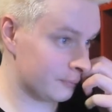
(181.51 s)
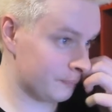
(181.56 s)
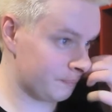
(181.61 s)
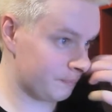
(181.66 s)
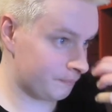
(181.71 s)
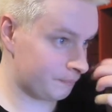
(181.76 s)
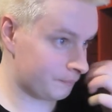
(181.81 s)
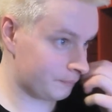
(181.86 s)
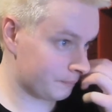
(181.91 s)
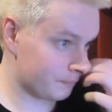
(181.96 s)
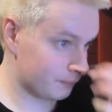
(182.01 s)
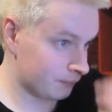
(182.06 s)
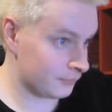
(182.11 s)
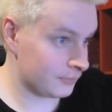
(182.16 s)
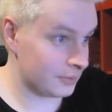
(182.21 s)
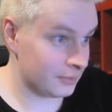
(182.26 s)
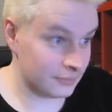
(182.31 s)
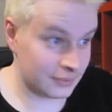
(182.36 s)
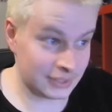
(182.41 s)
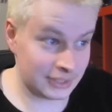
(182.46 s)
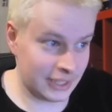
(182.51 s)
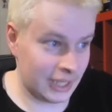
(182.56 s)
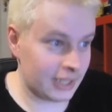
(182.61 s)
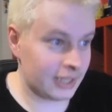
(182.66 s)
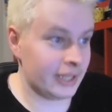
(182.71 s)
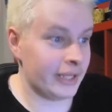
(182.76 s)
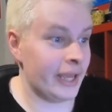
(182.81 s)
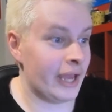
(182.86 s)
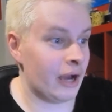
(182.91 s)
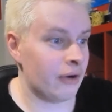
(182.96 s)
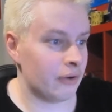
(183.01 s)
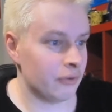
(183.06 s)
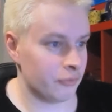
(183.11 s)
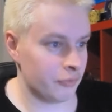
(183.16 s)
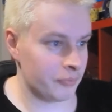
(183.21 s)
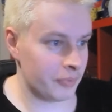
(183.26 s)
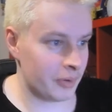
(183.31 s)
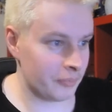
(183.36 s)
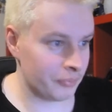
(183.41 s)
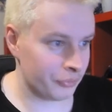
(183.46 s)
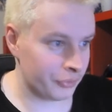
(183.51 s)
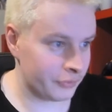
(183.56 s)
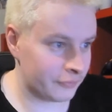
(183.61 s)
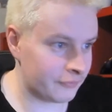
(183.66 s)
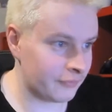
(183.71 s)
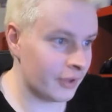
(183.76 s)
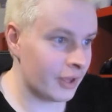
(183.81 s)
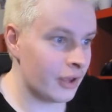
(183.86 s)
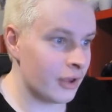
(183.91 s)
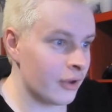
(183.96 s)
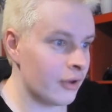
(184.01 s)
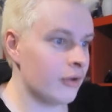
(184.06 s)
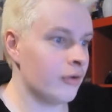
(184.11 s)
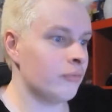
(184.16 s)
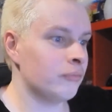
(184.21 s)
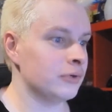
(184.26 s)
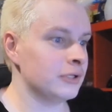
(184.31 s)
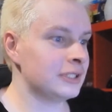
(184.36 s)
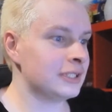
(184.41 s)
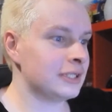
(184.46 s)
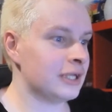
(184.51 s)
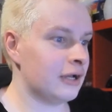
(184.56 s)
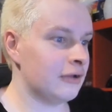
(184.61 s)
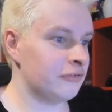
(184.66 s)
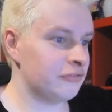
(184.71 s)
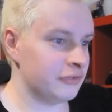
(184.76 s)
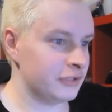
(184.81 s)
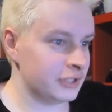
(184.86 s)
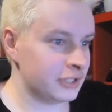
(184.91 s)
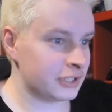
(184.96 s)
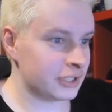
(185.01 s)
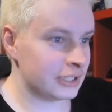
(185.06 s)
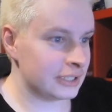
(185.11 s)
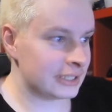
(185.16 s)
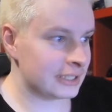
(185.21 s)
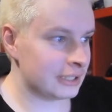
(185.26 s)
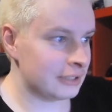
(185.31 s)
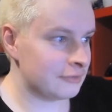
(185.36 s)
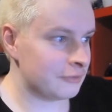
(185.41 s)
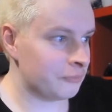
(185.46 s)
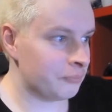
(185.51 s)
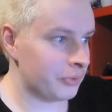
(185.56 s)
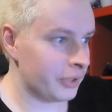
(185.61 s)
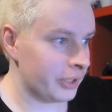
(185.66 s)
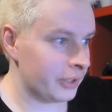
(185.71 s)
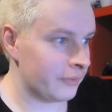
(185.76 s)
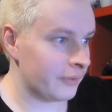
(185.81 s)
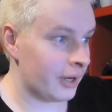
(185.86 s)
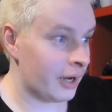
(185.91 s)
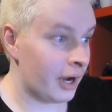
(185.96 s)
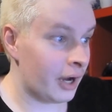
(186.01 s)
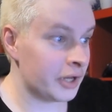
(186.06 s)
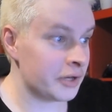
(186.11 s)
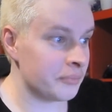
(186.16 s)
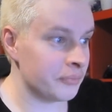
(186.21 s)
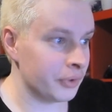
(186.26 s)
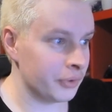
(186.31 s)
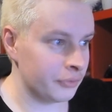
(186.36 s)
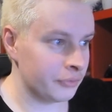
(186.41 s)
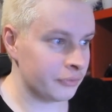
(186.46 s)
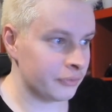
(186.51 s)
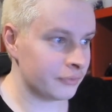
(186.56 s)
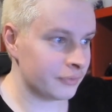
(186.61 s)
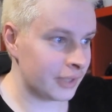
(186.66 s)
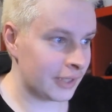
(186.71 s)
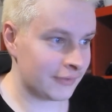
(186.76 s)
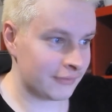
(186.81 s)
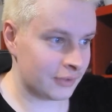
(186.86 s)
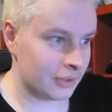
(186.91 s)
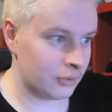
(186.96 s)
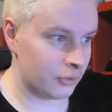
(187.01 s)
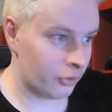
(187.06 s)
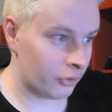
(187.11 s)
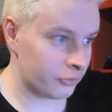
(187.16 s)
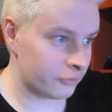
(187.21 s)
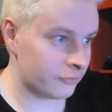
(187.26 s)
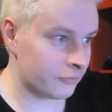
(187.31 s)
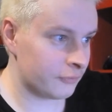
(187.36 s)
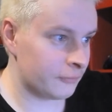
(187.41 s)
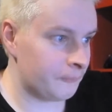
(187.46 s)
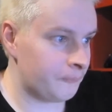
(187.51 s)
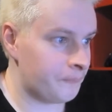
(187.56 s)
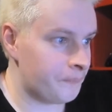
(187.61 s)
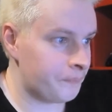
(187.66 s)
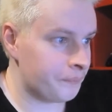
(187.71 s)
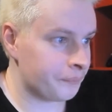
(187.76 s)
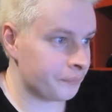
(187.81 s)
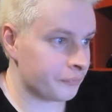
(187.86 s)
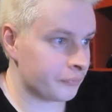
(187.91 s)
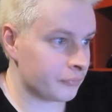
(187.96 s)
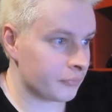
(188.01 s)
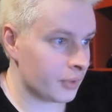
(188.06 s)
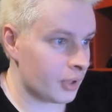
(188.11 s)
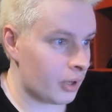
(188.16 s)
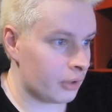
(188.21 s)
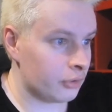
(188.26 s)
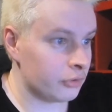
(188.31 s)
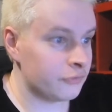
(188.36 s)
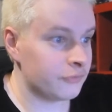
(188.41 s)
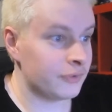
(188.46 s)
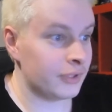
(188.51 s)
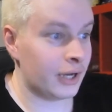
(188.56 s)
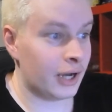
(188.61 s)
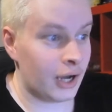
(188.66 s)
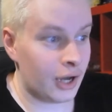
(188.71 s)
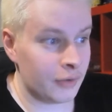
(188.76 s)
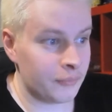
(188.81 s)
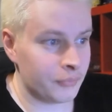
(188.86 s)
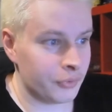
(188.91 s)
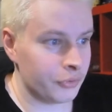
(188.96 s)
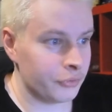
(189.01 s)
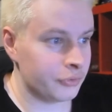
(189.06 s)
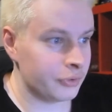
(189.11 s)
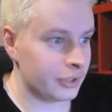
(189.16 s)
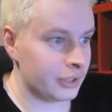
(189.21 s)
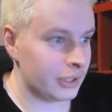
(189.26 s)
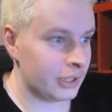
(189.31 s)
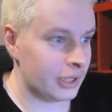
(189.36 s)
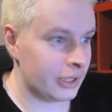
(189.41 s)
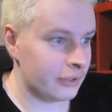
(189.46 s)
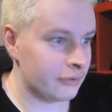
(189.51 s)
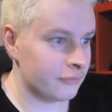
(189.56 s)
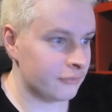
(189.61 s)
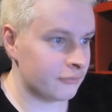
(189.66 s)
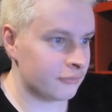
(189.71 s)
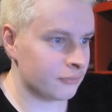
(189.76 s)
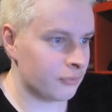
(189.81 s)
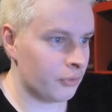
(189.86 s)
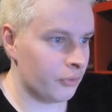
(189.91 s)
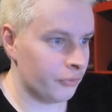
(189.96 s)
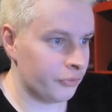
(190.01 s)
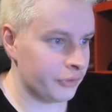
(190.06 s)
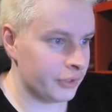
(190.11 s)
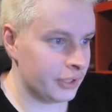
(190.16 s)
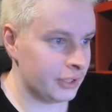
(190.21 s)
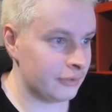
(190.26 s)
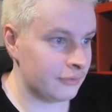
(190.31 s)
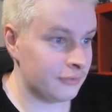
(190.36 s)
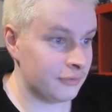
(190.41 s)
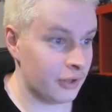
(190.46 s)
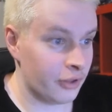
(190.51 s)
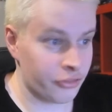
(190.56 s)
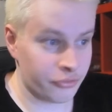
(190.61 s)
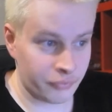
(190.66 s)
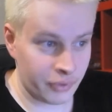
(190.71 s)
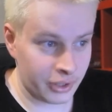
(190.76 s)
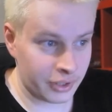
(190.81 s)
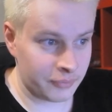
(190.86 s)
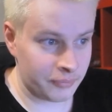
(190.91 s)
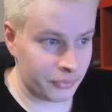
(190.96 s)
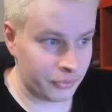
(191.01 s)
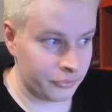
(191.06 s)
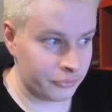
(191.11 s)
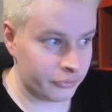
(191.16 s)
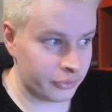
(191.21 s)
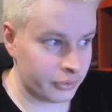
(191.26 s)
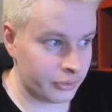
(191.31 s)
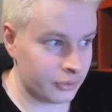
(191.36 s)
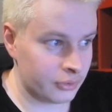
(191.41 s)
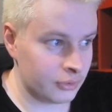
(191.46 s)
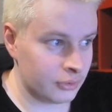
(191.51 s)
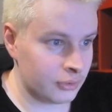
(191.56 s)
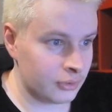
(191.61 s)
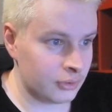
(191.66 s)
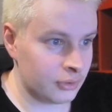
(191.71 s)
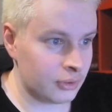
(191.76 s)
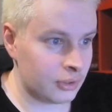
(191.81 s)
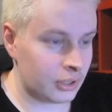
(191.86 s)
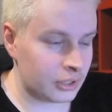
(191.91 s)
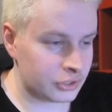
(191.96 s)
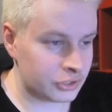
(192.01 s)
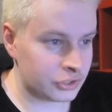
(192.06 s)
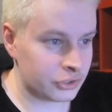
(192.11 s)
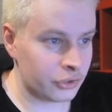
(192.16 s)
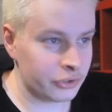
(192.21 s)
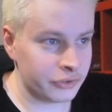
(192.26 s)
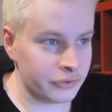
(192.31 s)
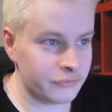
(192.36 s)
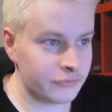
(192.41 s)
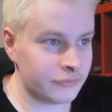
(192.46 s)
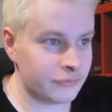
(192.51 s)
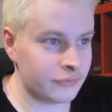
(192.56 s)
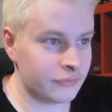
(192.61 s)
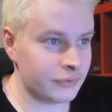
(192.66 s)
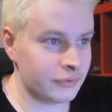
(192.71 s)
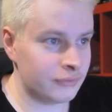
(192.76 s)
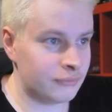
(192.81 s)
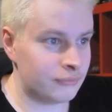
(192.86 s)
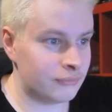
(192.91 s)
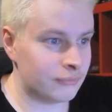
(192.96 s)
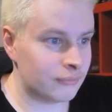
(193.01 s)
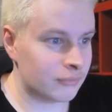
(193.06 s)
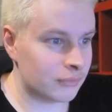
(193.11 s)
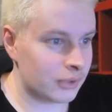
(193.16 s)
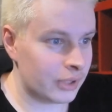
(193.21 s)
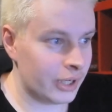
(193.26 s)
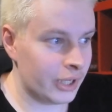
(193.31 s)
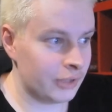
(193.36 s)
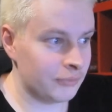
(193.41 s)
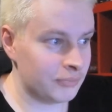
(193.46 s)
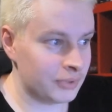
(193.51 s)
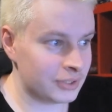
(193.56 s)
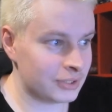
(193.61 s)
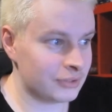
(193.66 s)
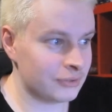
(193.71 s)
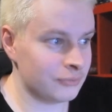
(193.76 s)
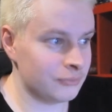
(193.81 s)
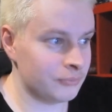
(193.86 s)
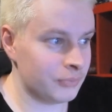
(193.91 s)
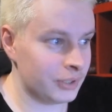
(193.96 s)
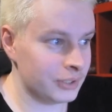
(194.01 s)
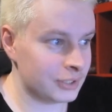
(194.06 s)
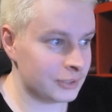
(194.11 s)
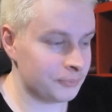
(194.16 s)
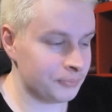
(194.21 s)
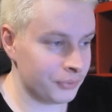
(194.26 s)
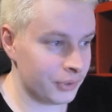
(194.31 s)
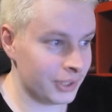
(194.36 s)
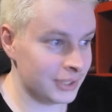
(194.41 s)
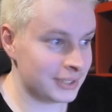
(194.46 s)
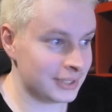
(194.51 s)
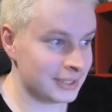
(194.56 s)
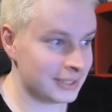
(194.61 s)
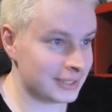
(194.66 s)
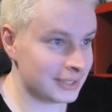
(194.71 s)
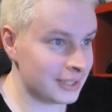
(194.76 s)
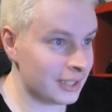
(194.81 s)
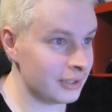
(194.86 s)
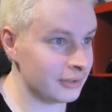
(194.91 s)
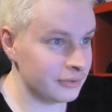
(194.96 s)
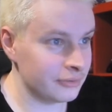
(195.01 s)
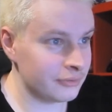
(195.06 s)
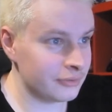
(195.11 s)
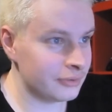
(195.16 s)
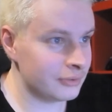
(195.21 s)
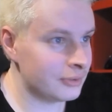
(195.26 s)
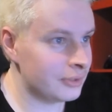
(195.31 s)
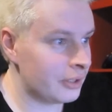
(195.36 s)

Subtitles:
It was exactly how I remember it. Once I finished, I decided to play the harder mode that's unlocked. I got to the hard mode and saw the Death Rally mode. I shot it, and much to my surprise, it started.